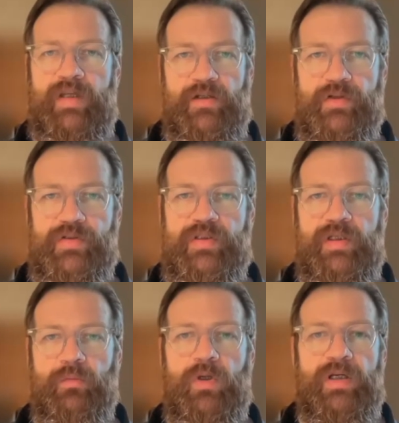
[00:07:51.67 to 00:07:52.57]
interest
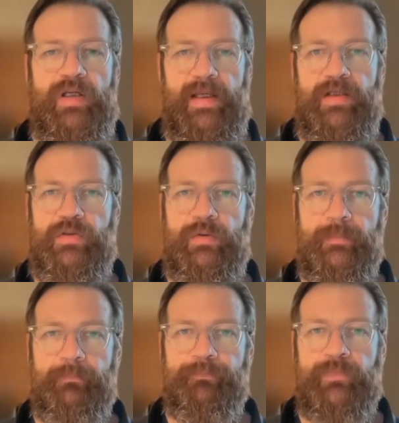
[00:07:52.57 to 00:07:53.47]
in what it can do.
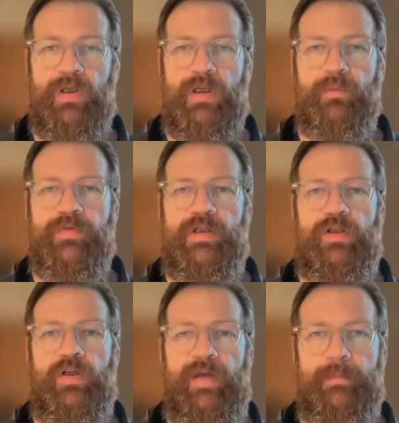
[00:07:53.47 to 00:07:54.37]
Uh, we've seen a
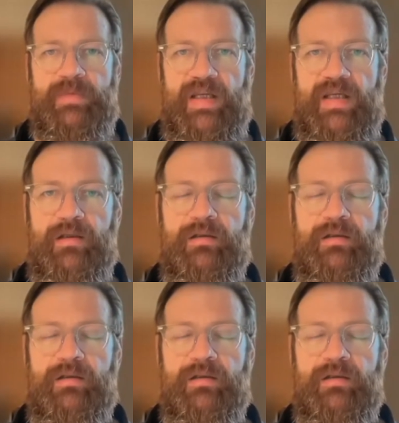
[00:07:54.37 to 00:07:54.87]
lot of uptake.